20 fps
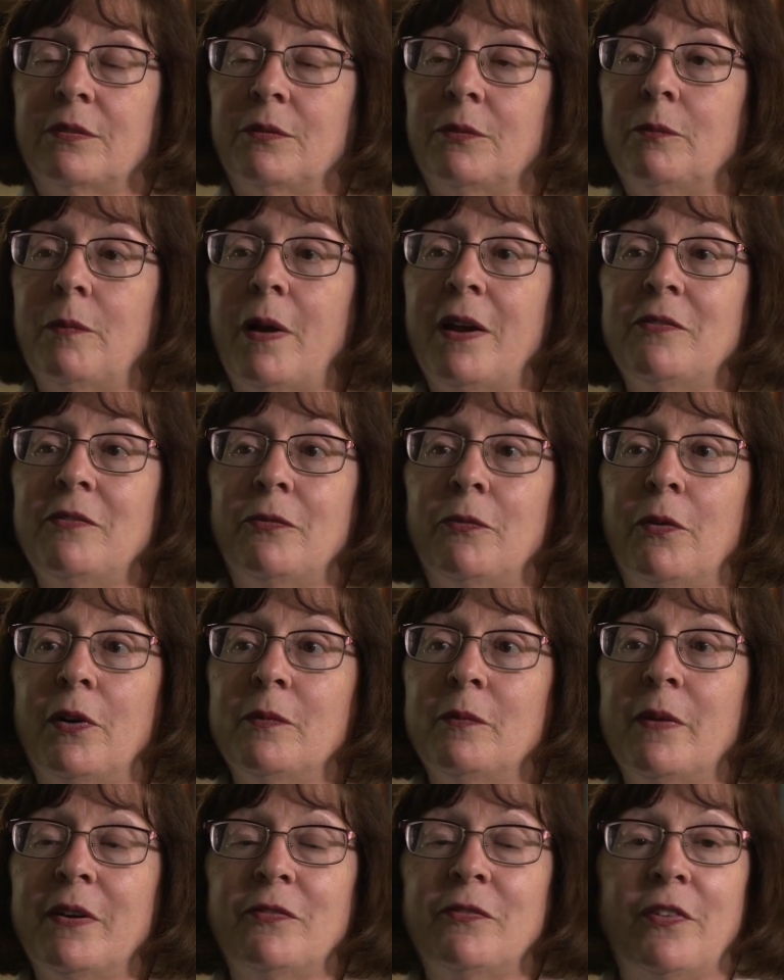One
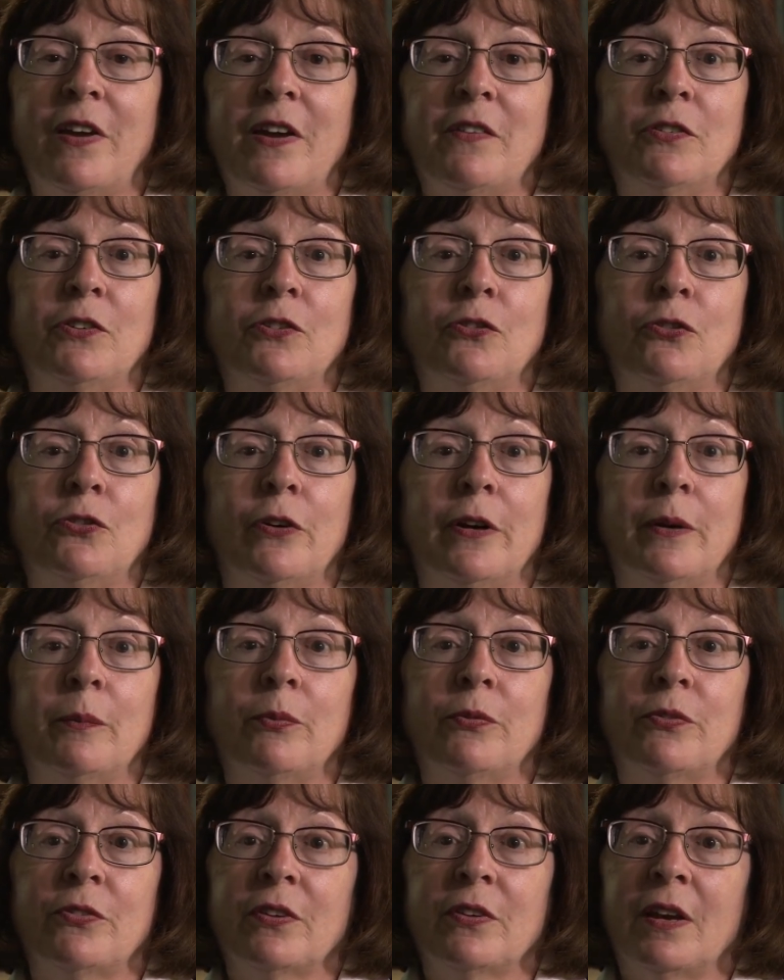of my favorite
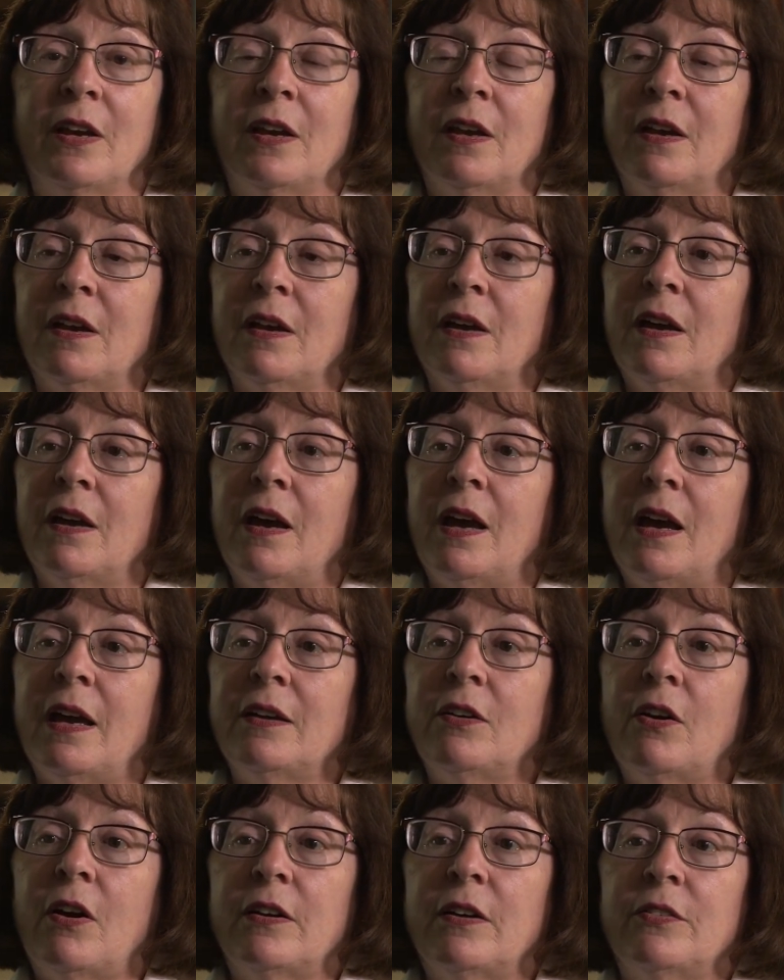trips,
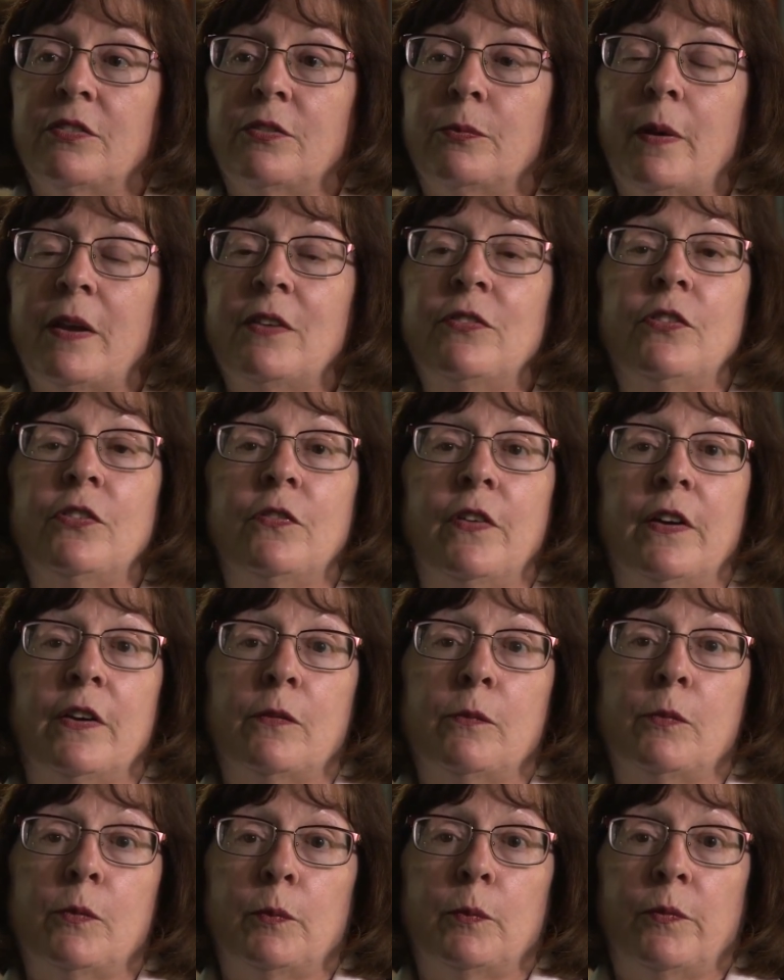I got a space
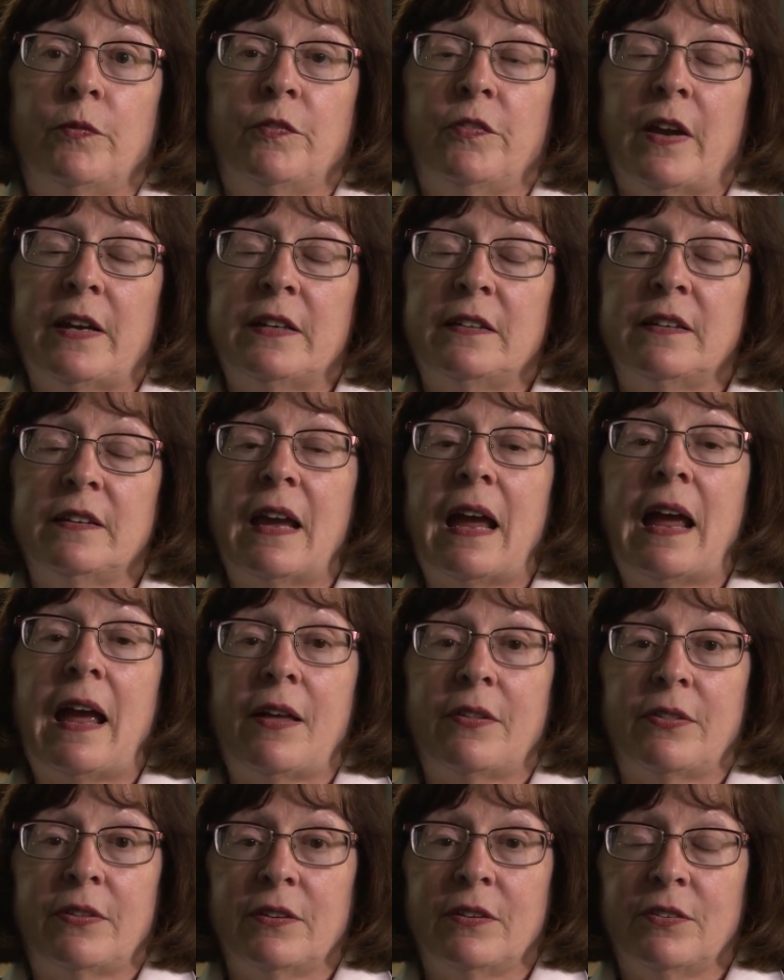available flight to
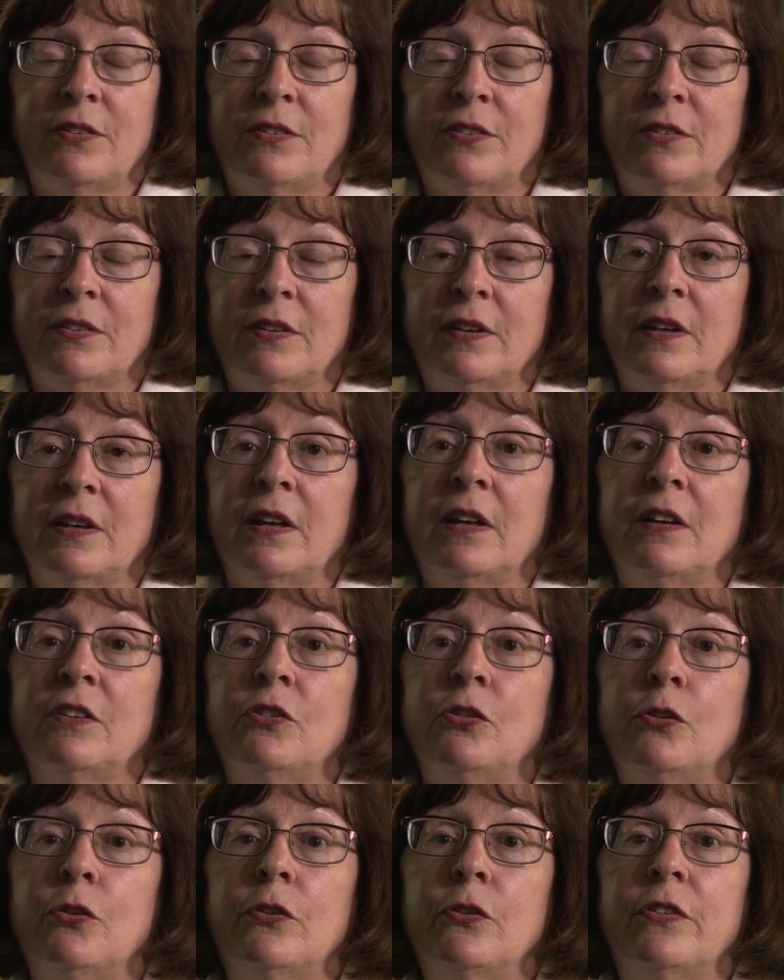Athens,
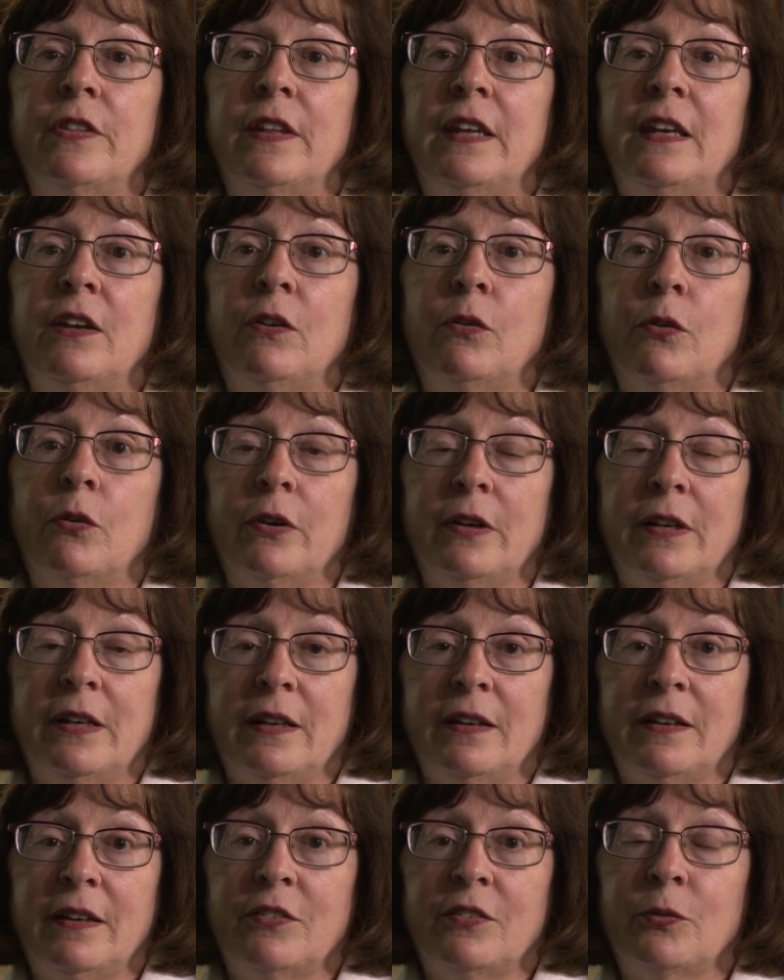took the
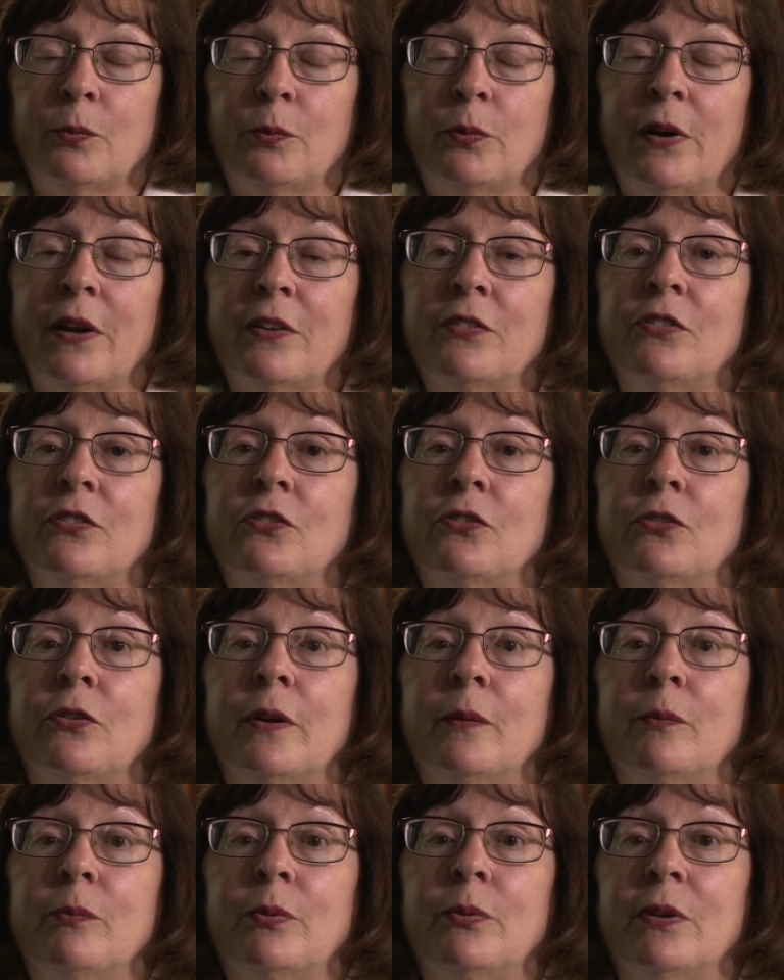Orient Express
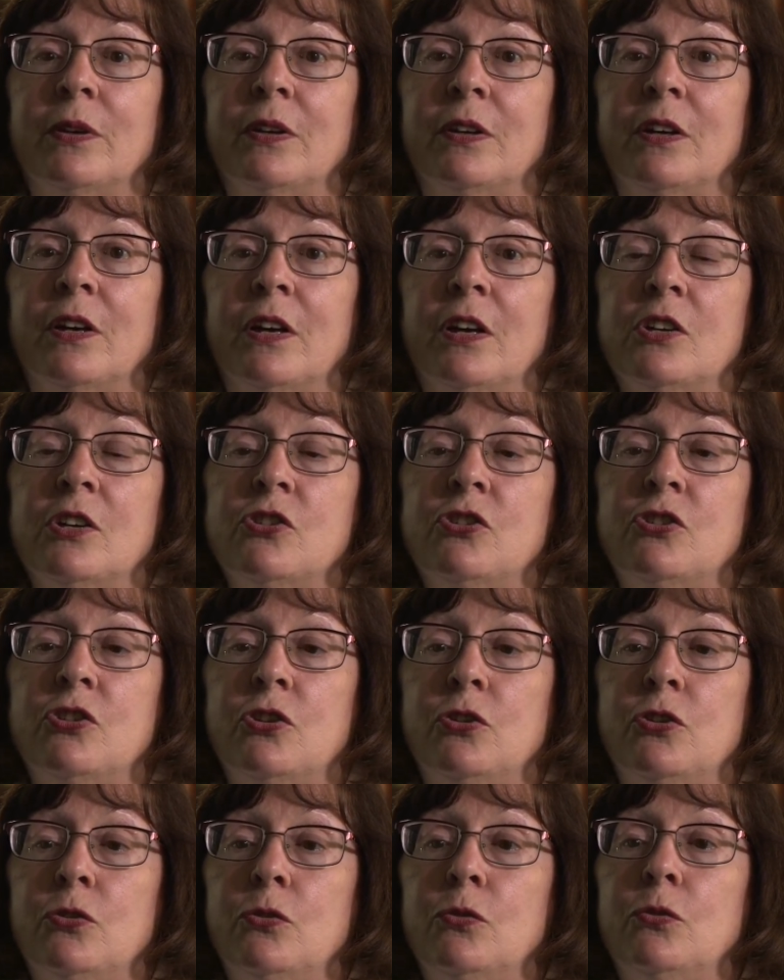trip
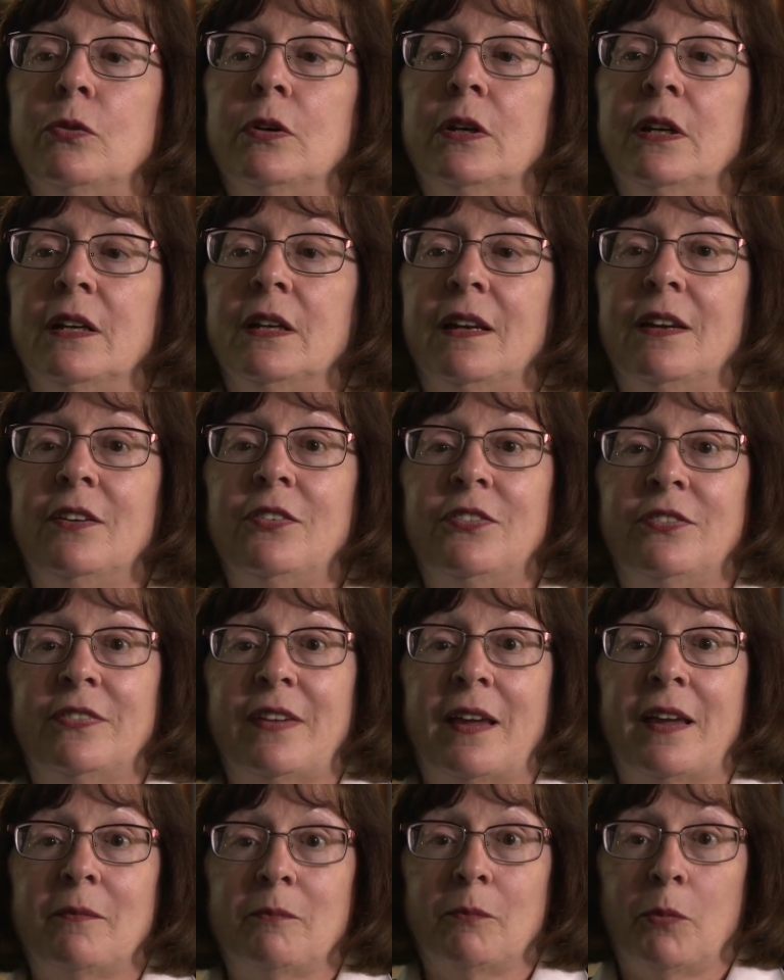to
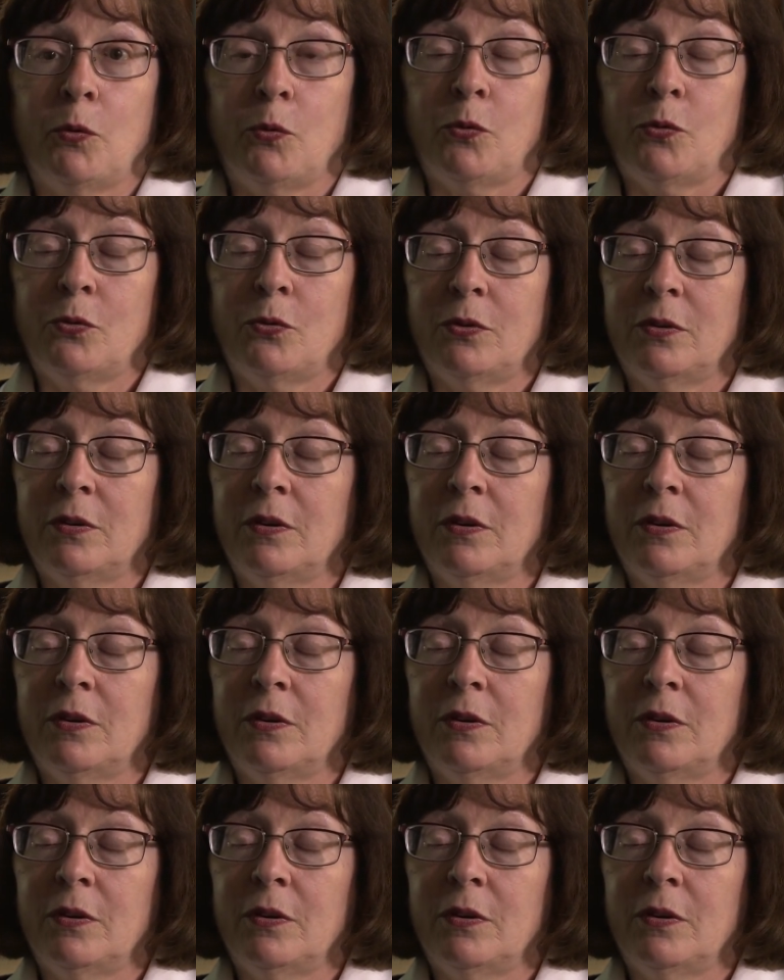Istanbul,